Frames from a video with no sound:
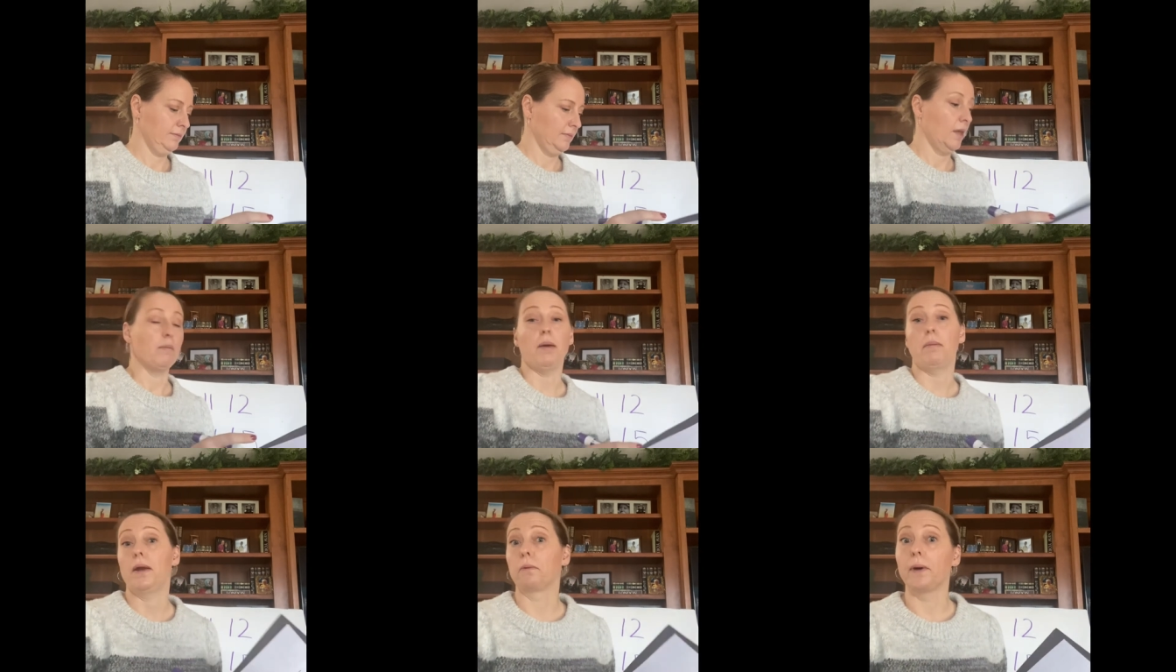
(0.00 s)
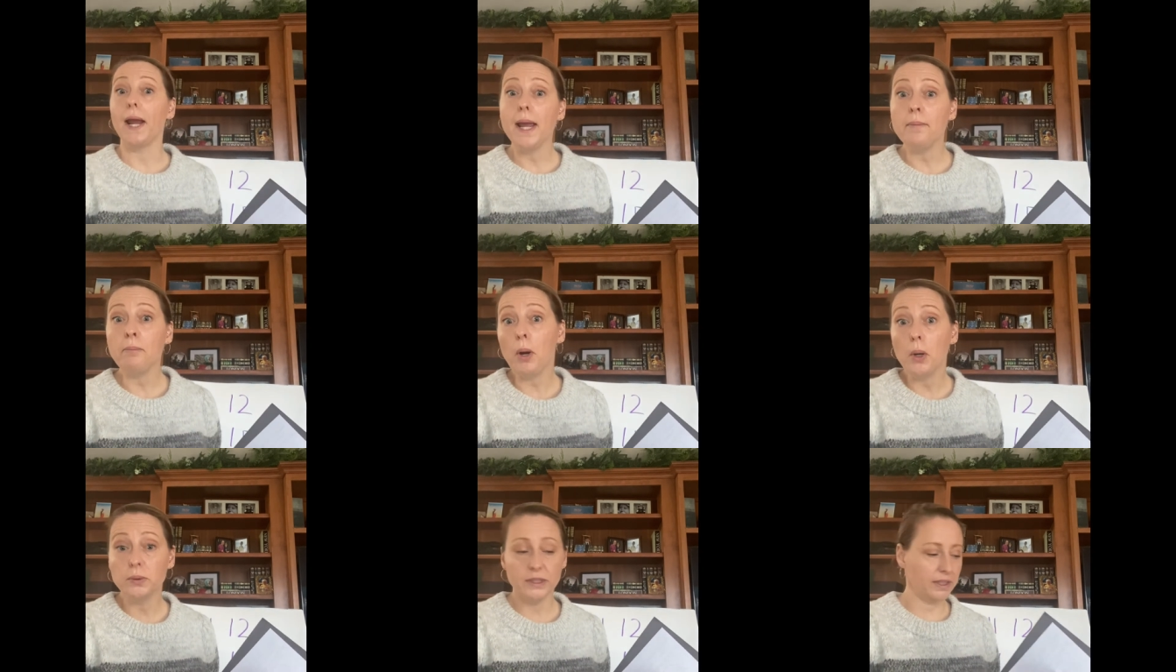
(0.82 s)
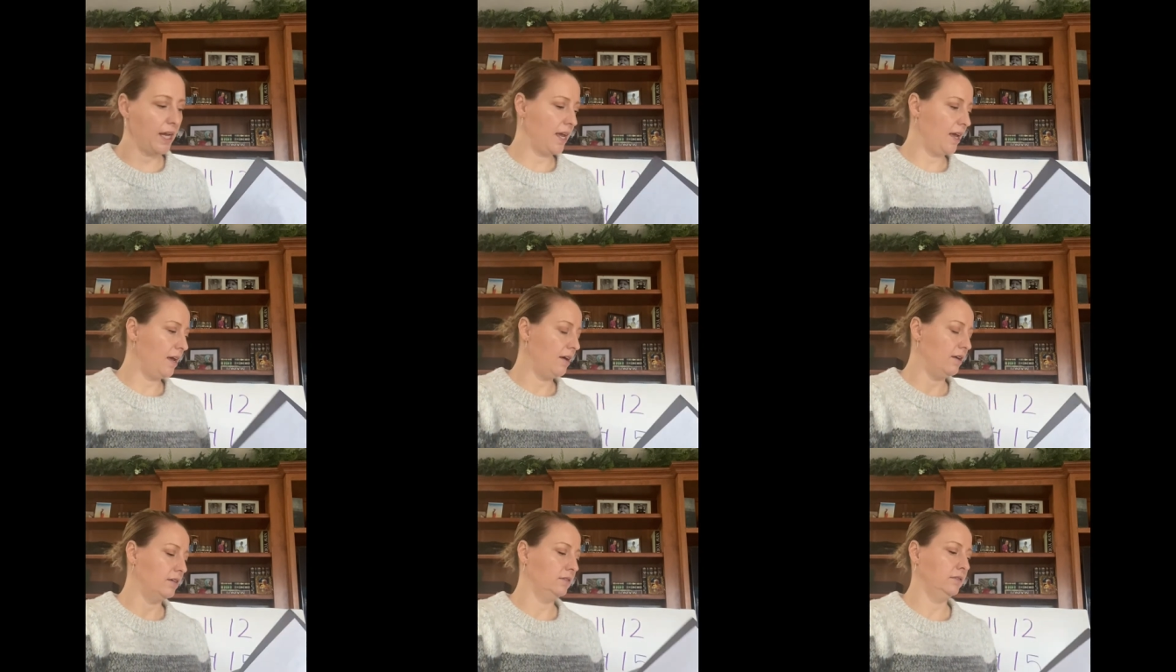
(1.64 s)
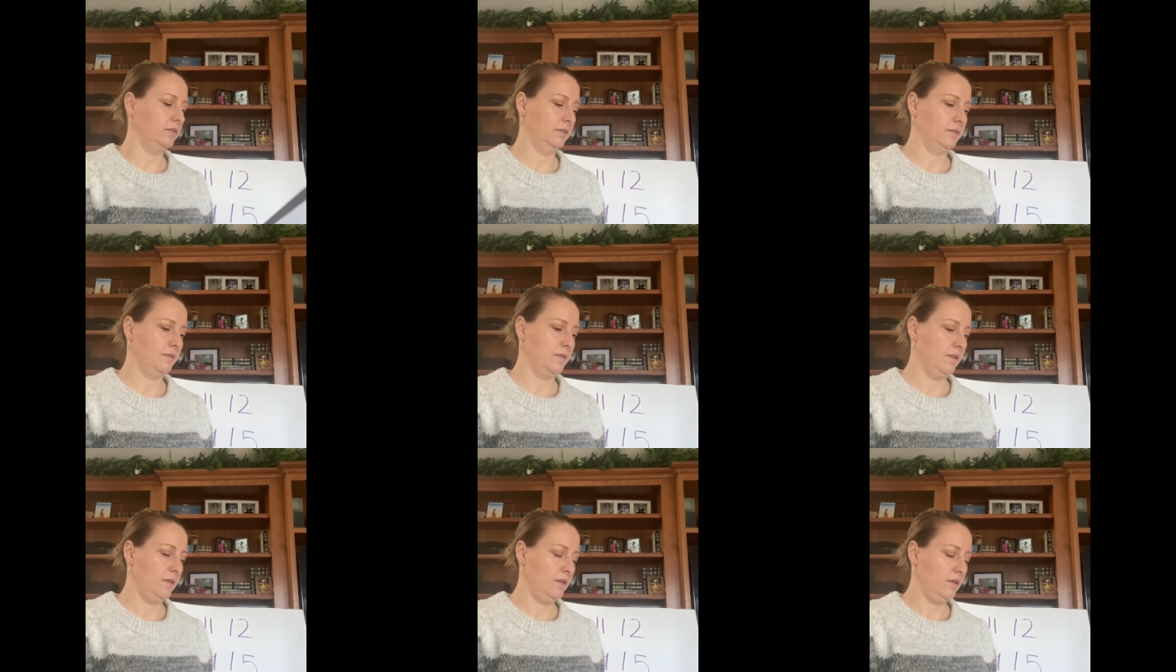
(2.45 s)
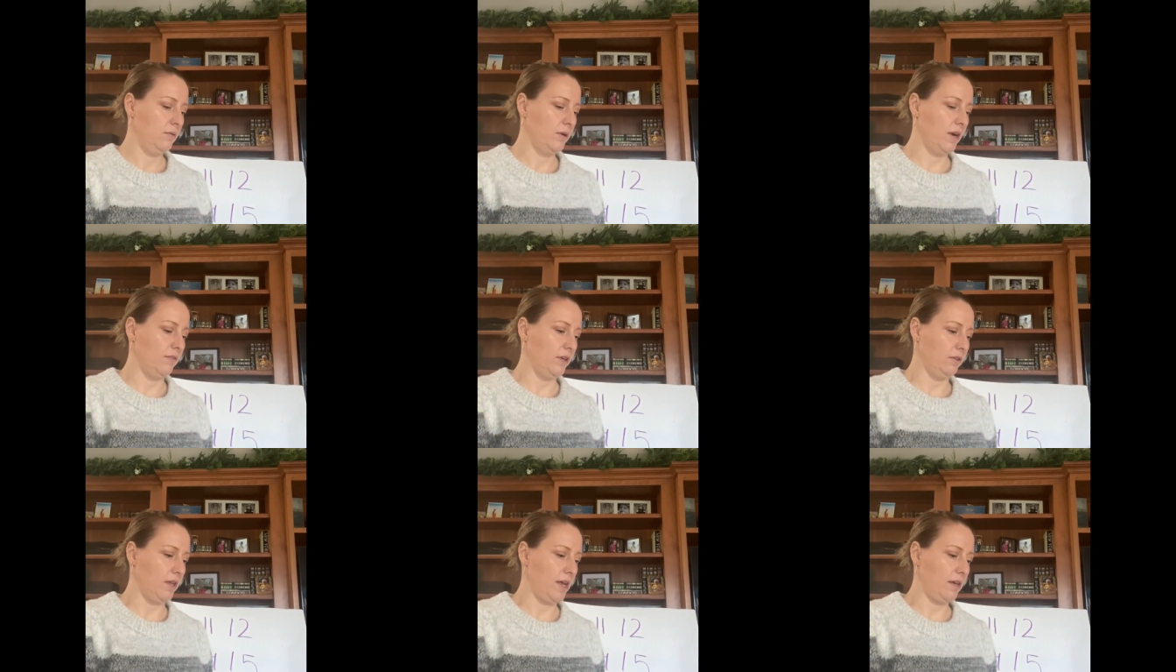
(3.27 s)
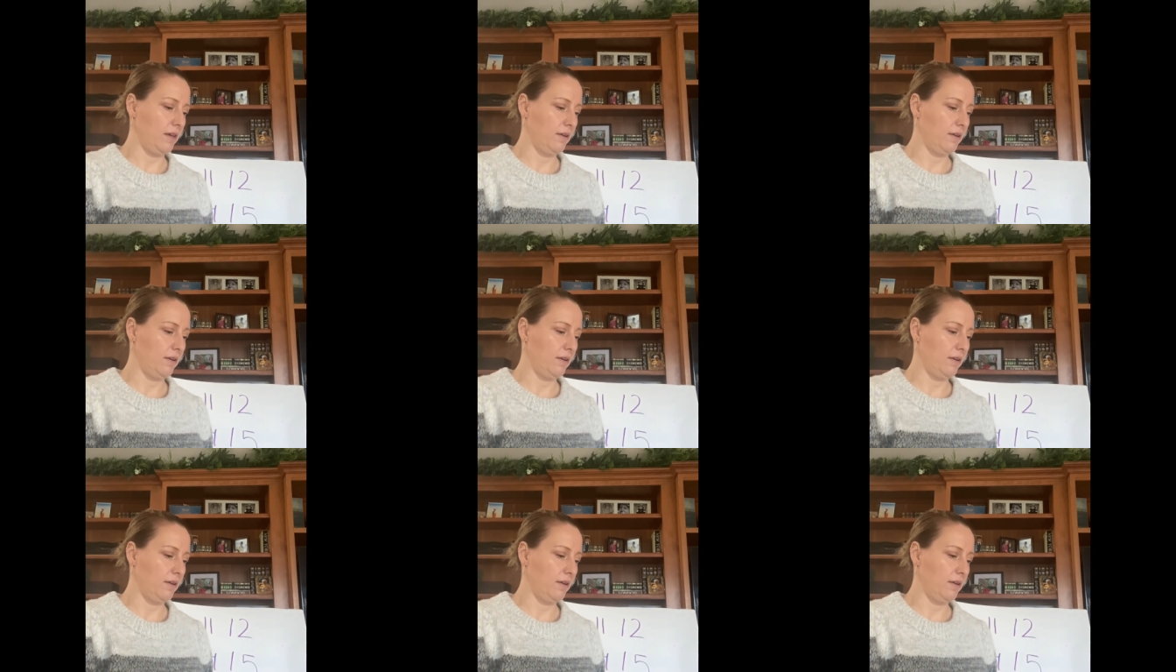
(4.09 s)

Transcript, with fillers: Maybe a rainbow snail, whatever you like.